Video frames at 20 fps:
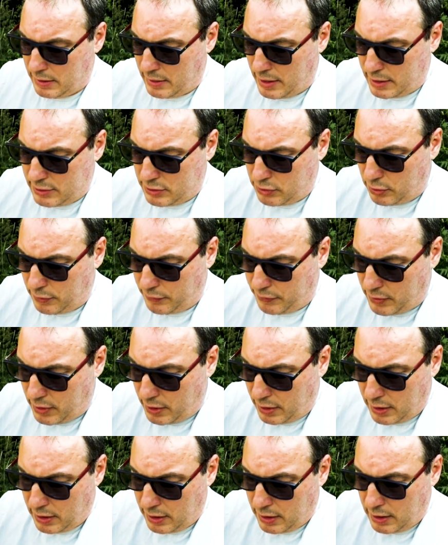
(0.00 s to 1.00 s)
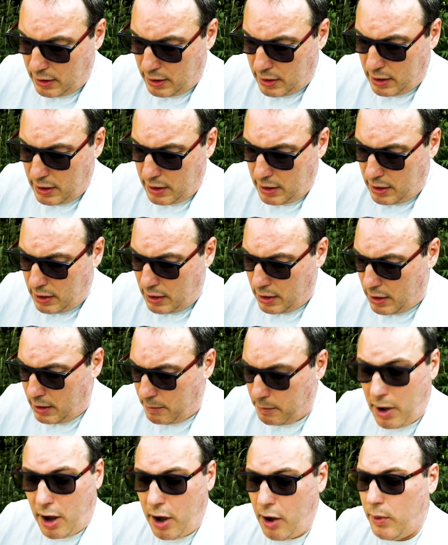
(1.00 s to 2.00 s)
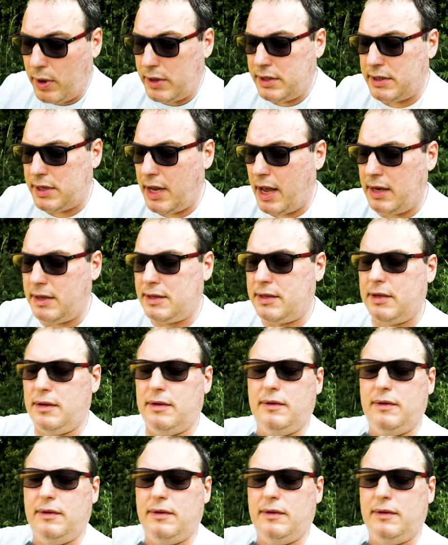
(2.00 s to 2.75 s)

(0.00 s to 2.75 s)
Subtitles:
that sort of thing. I always set